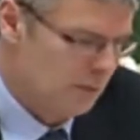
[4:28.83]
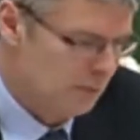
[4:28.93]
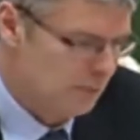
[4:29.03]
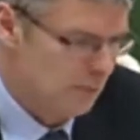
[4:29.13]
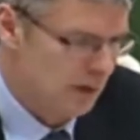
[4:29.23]

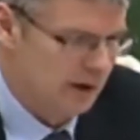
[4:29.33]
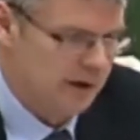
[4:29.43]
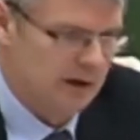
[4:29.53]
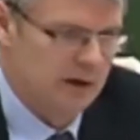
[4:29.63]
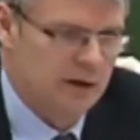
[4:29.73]
But
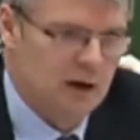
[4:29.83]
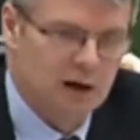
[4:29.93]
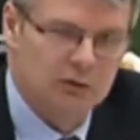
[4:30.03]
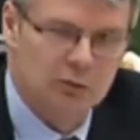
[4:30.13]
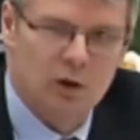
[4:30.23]
the
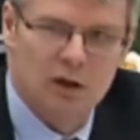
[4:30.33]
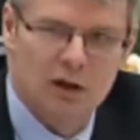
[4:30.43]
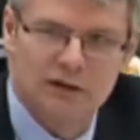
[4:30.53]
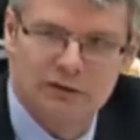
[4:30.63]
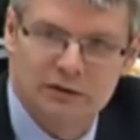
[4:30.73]
Lost Wallet
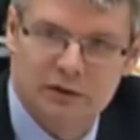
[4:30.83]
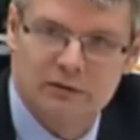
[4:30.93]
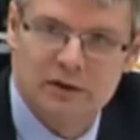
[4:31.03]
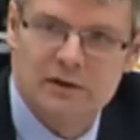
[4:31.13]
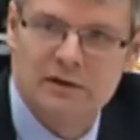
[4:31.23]

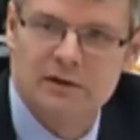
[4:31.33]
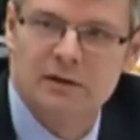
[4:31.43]
service